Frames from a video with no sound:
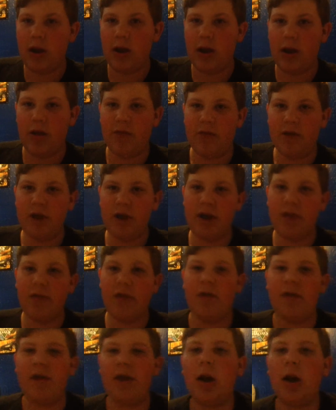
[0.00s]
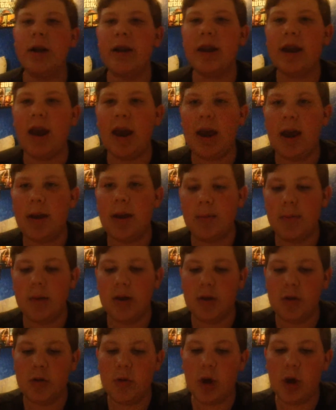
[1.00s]
I've done everything on the game.
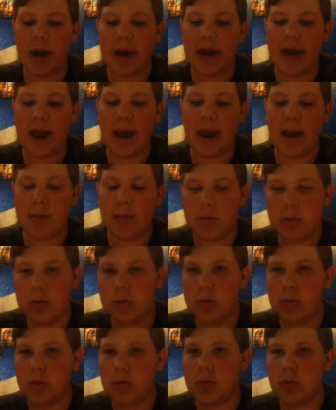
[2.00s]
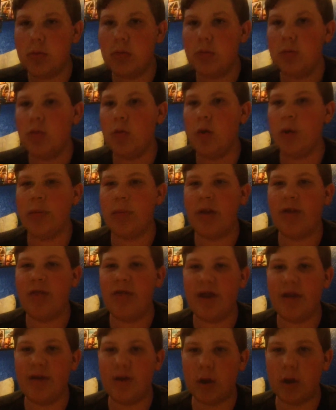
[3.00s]
Great game. One of my
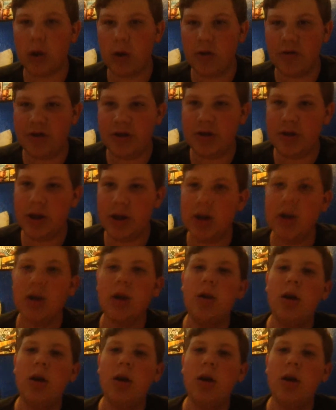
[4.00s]
favorite Call of Duties.